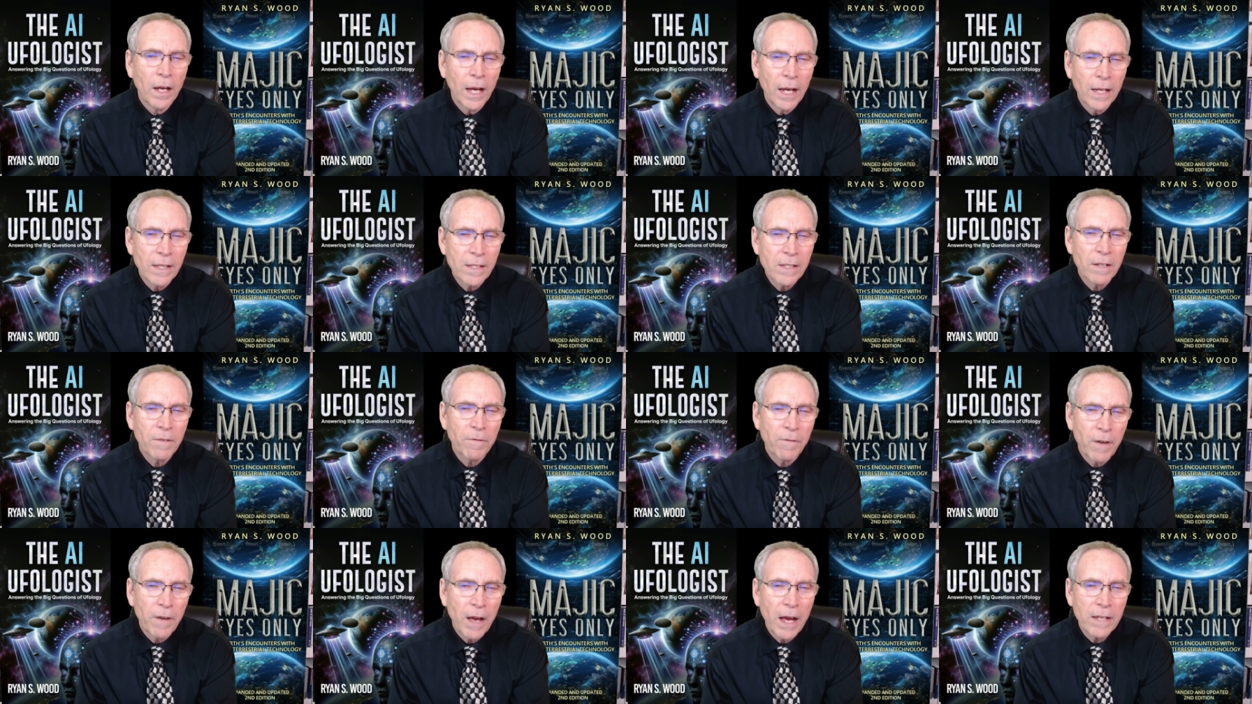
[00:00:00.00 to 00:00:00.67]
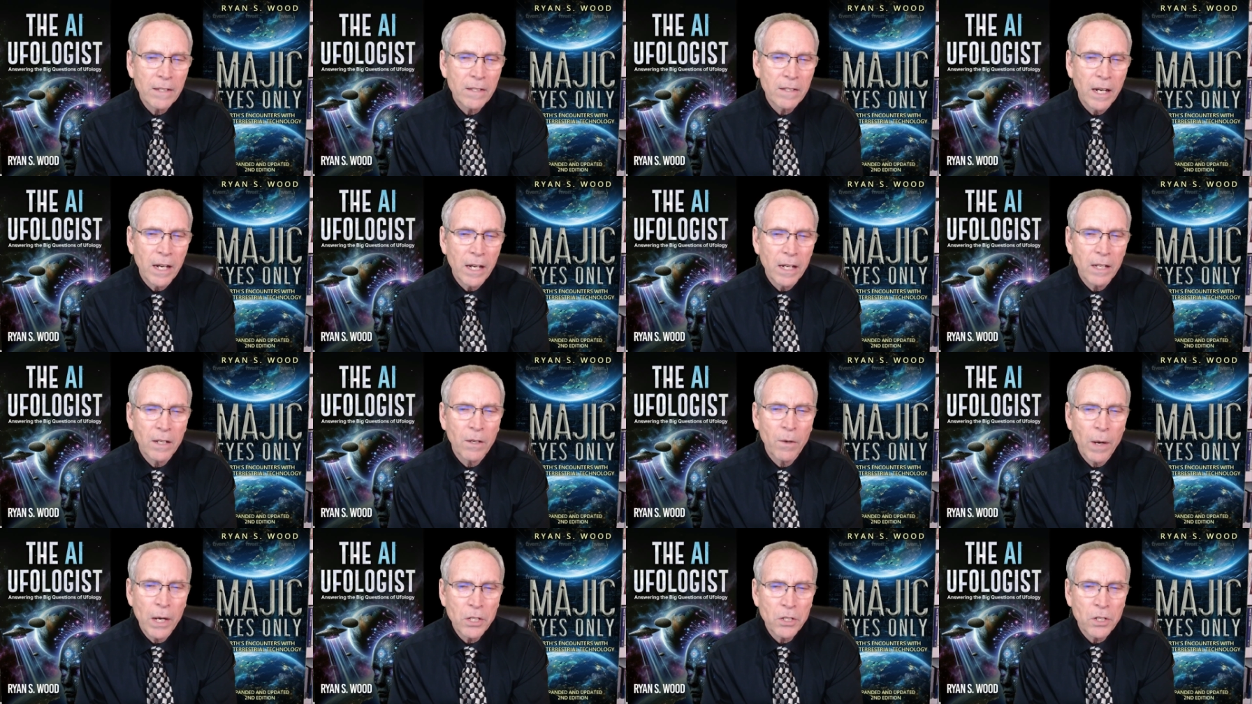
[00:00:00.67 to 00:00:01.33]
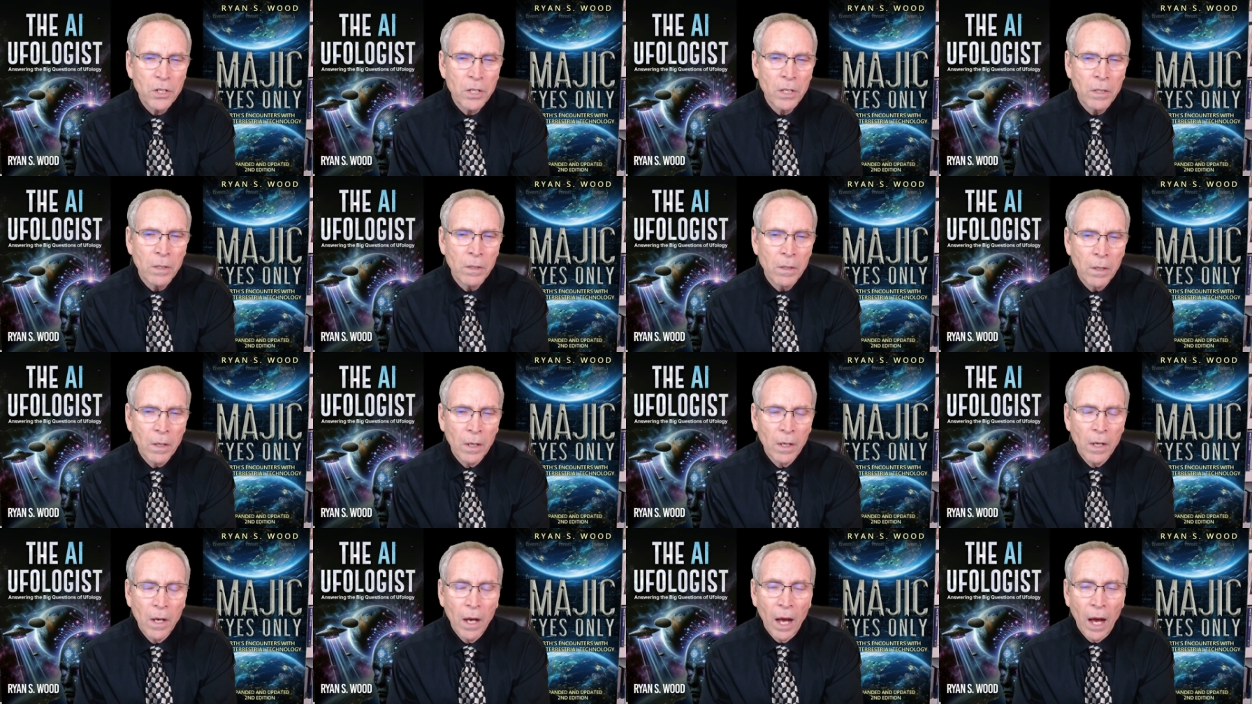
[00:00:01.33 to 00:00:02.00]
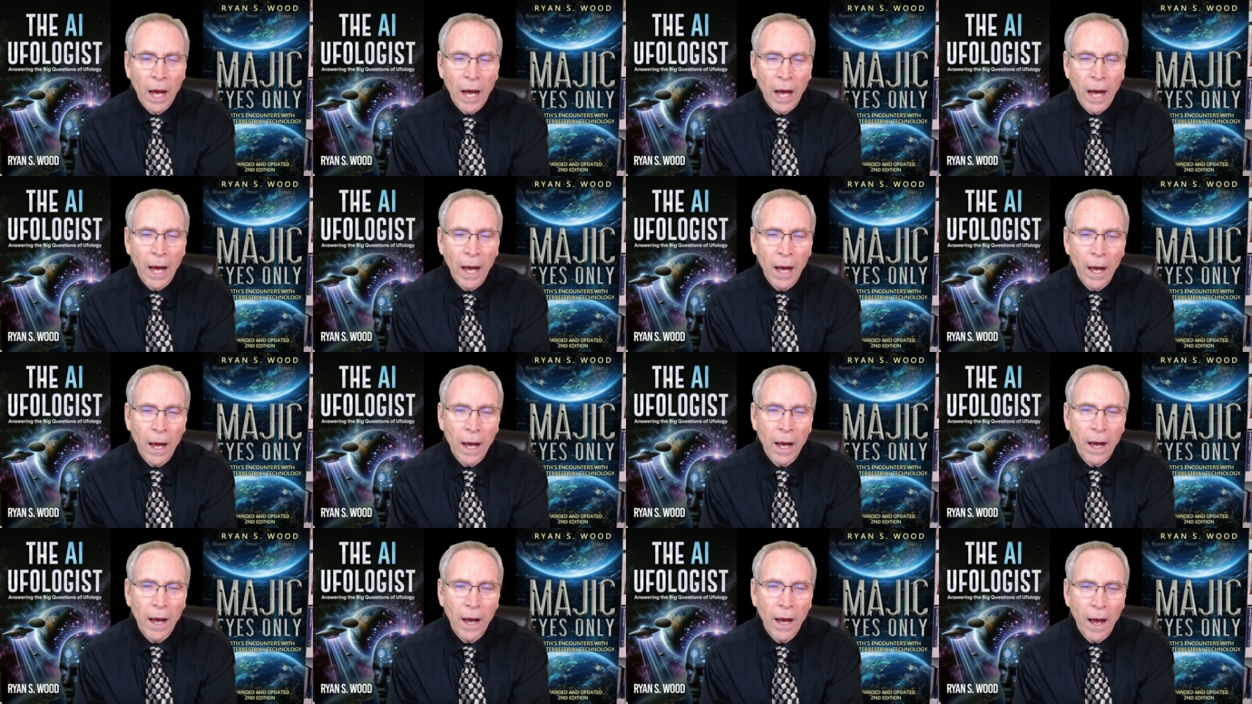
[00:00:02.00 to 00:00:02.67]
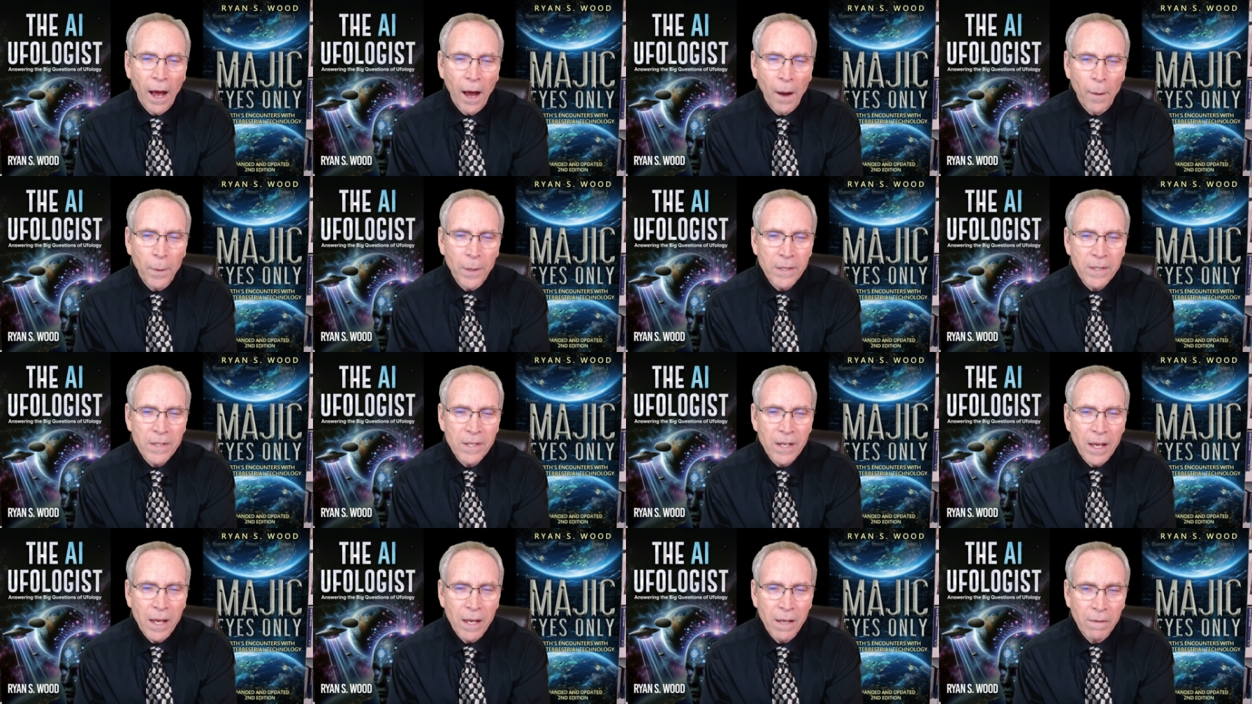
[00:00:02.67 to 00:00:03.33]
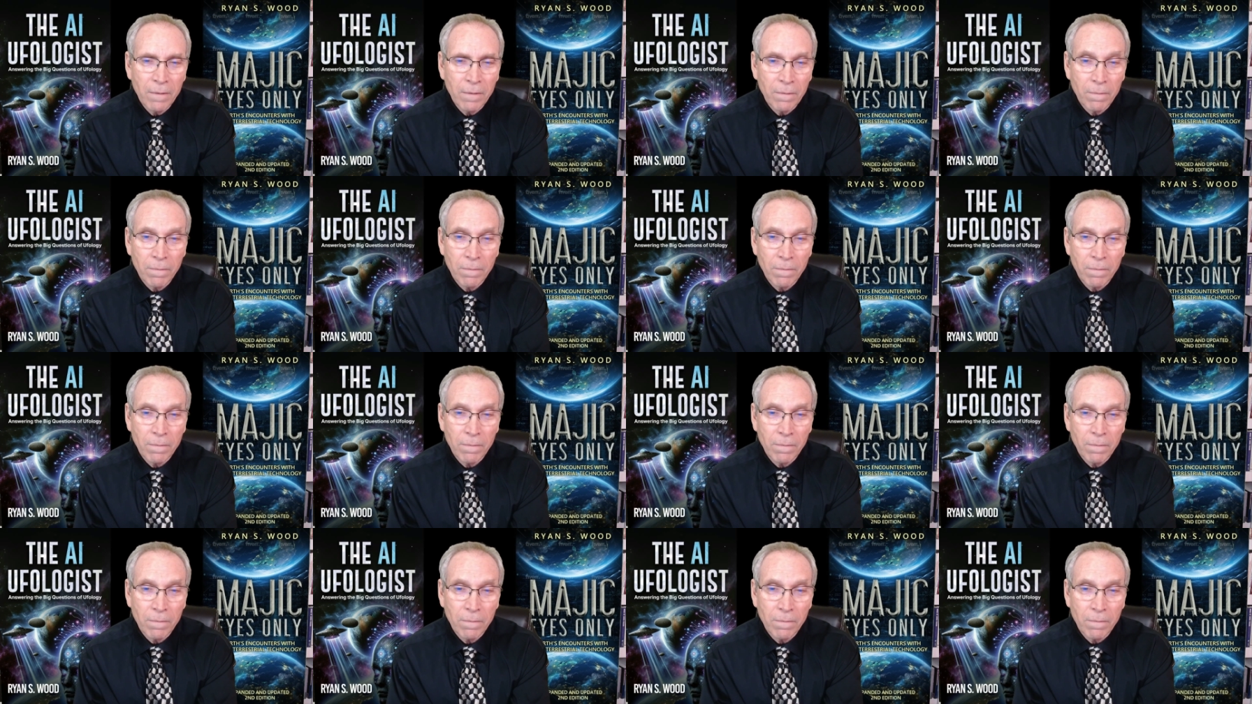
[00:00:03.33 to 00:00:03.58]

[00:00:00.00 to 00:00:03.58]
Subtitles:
That's a fascinating question. I would say